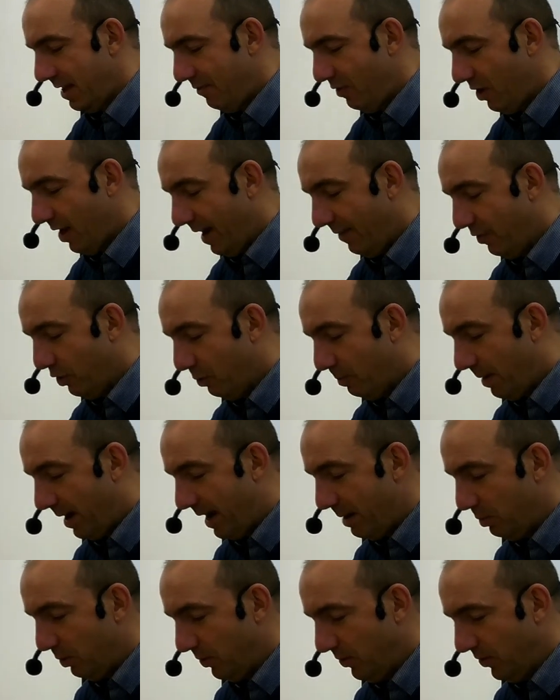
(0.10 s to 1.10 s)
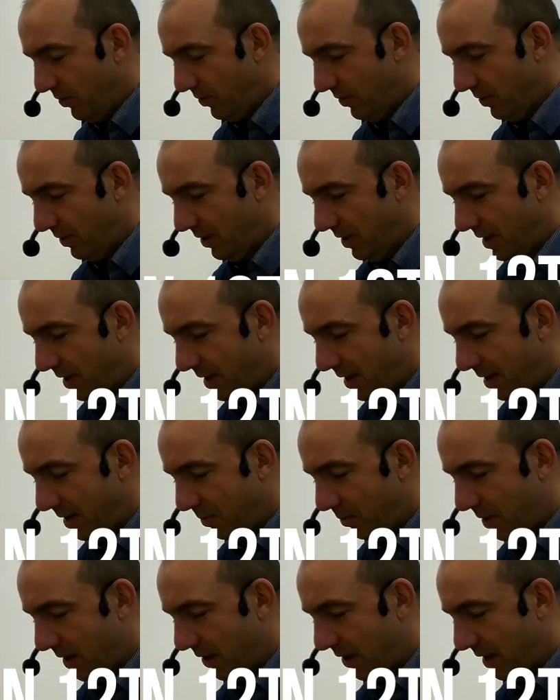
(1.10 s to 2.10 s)
you have your Bibles,
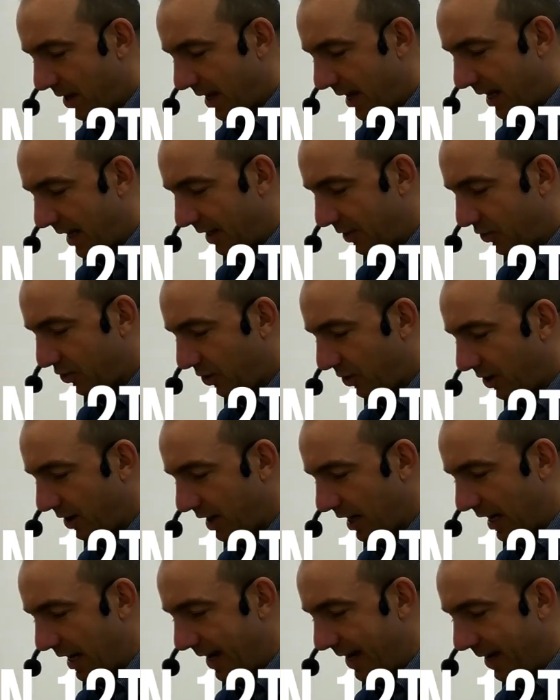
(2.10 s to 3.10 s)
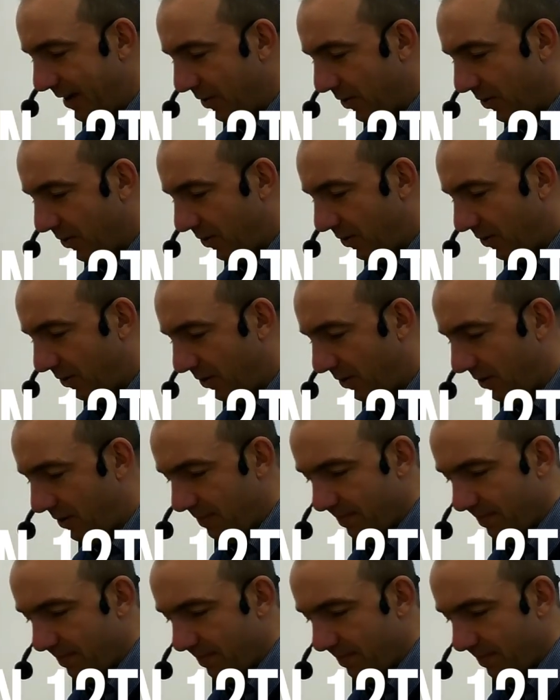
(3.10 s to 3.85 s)
whether electronically or